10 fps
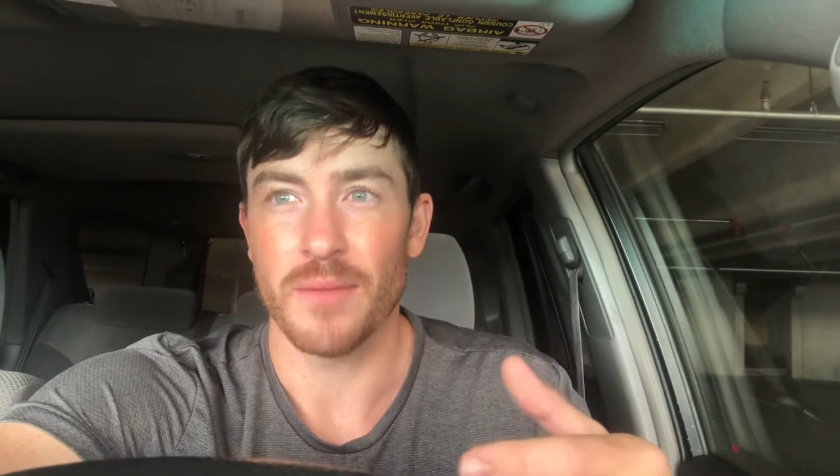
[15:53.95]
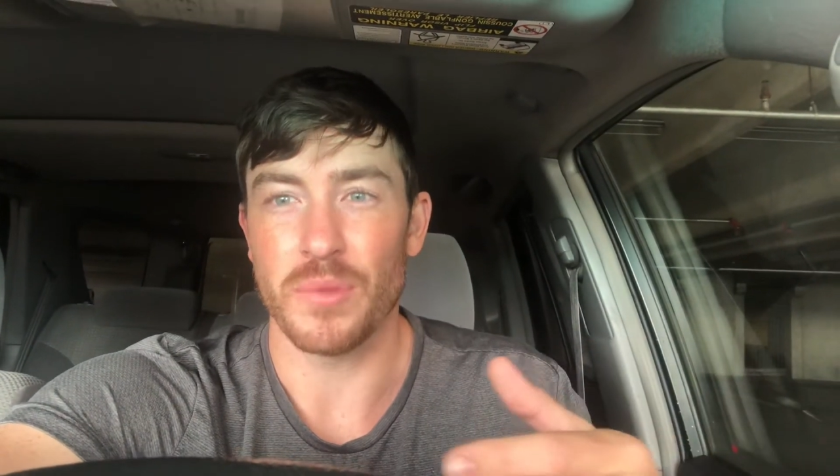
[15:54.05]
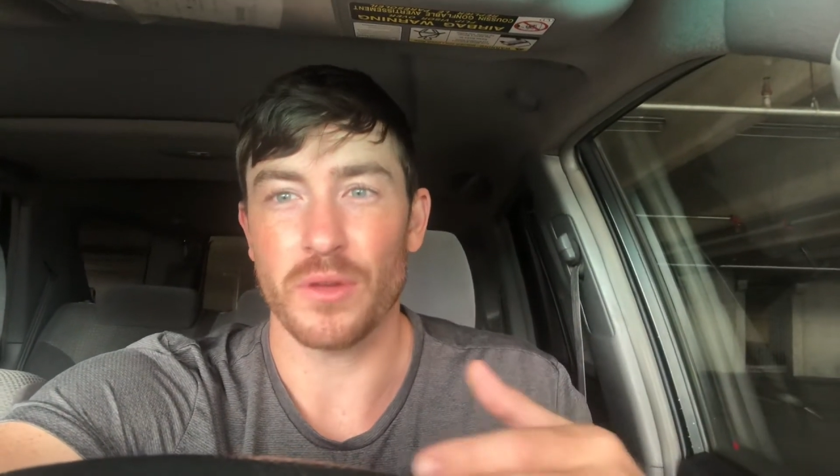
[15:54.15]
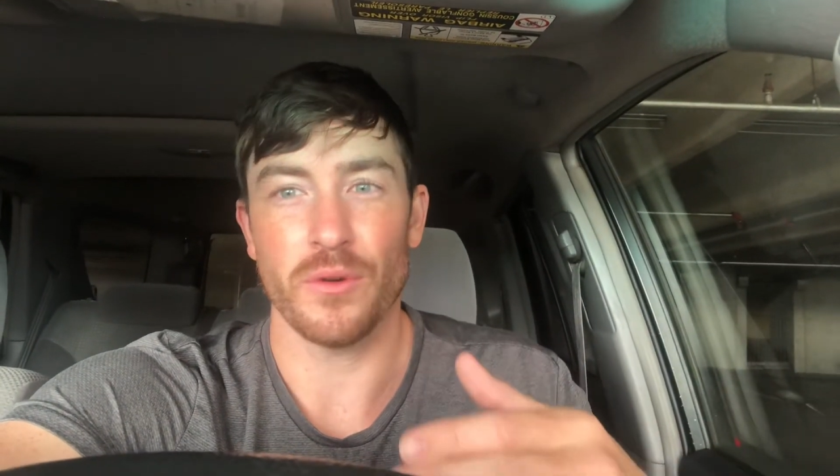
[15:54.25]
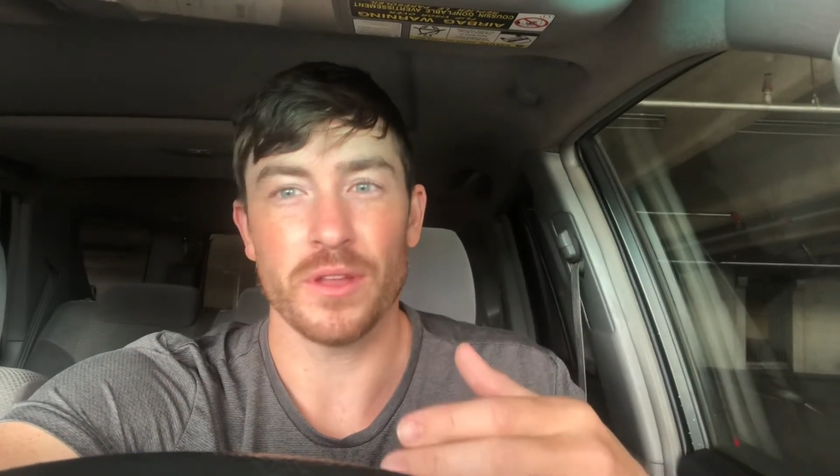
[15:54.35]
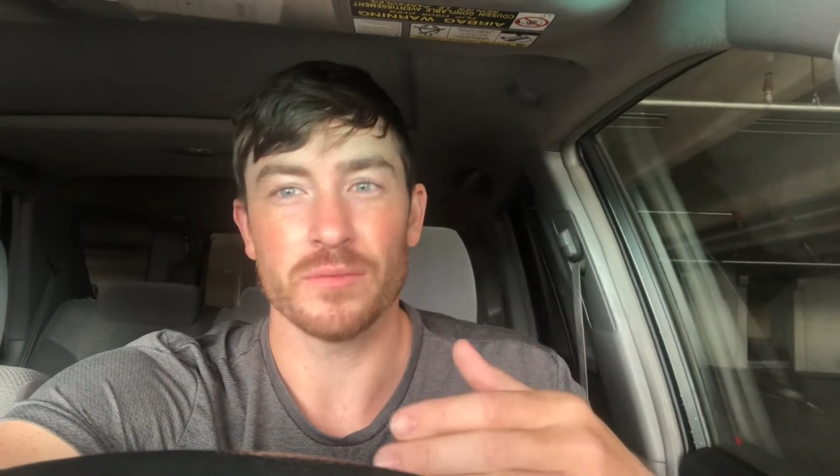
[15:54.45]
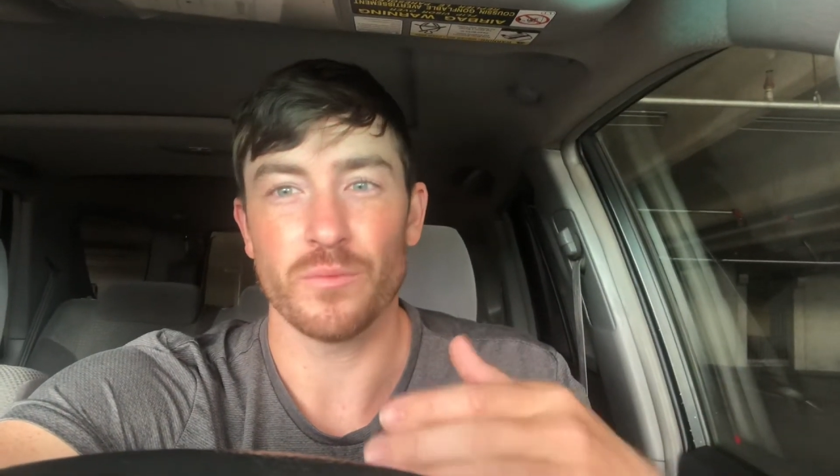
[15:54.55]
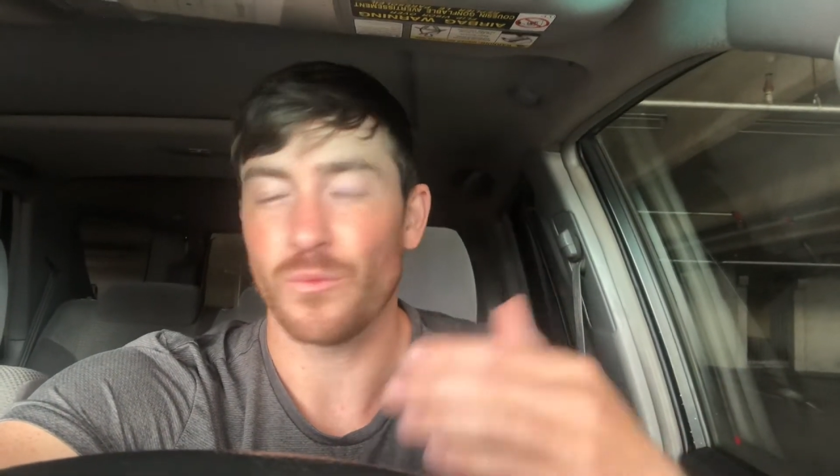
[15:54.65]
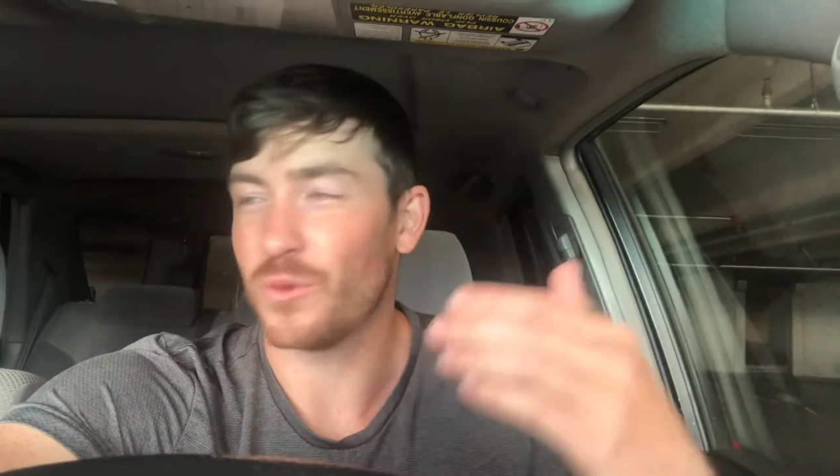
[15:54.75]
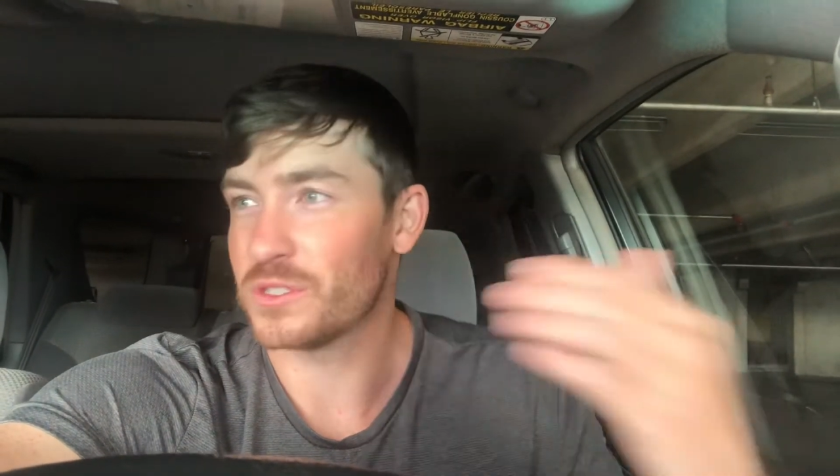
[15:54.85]
Bitcoin
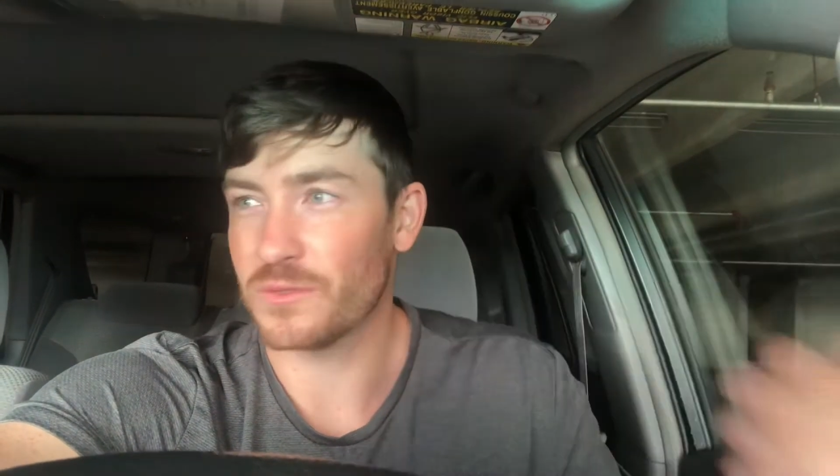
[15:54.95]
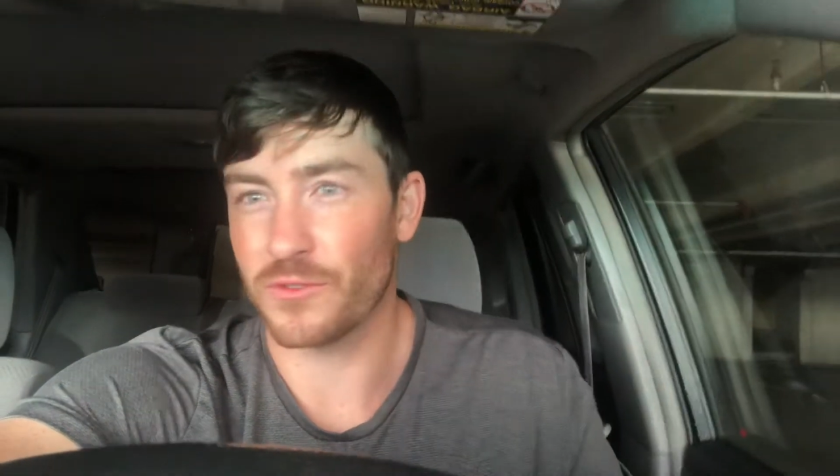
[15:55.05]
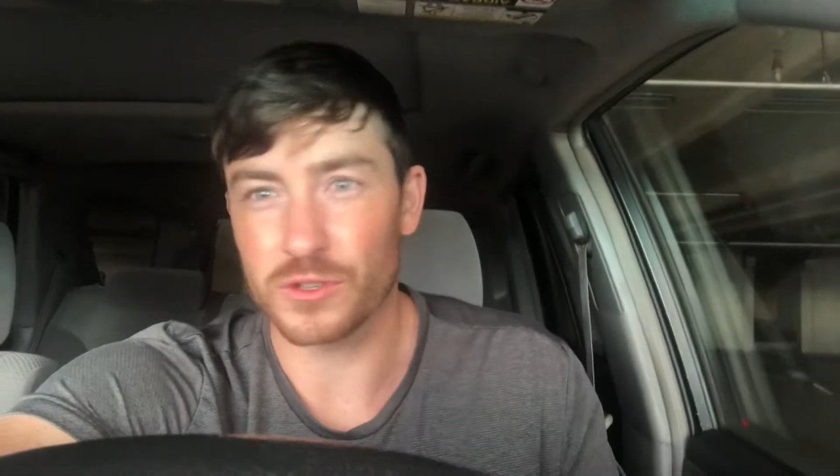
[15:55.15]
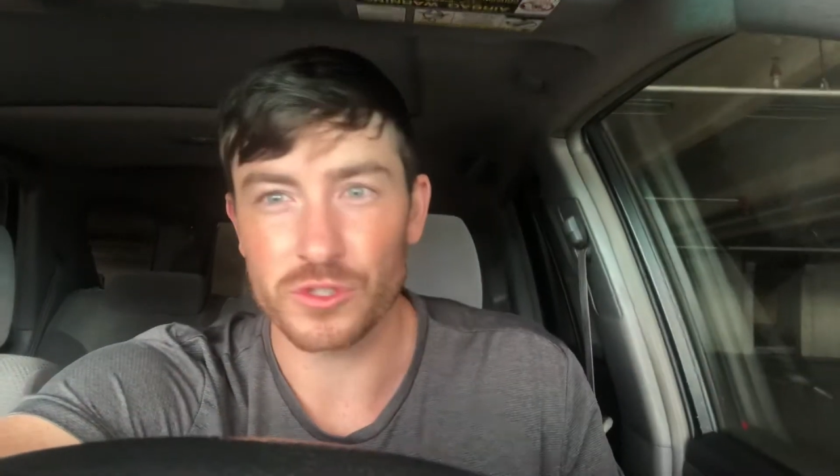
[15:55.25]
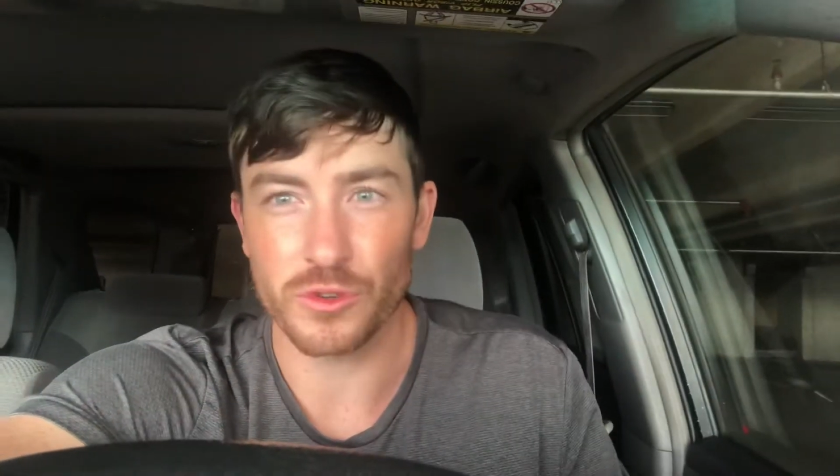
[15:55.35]
was the first $1